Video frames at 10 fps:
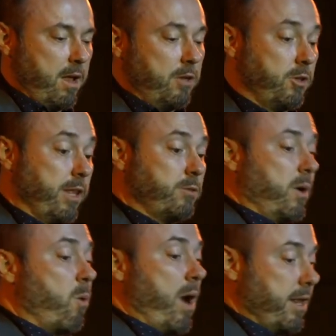So that's
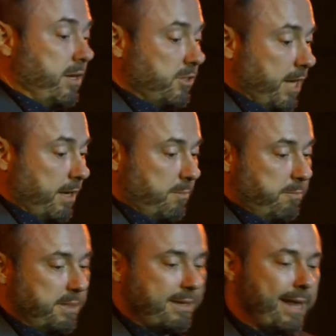what Herodotus said.
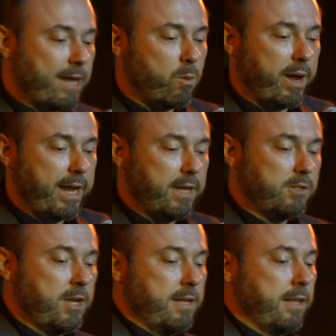But the takeaway
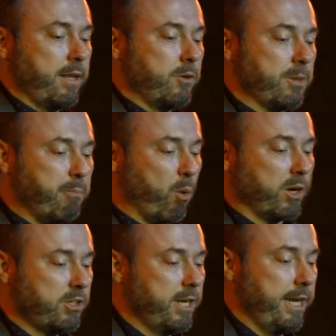is that there's a
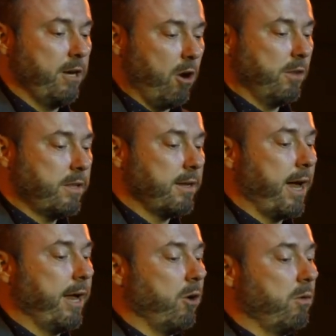port city on the
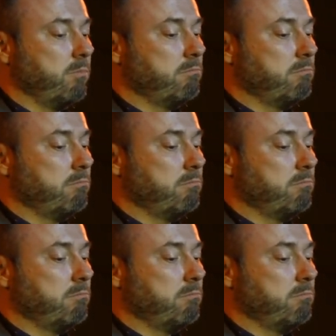Nile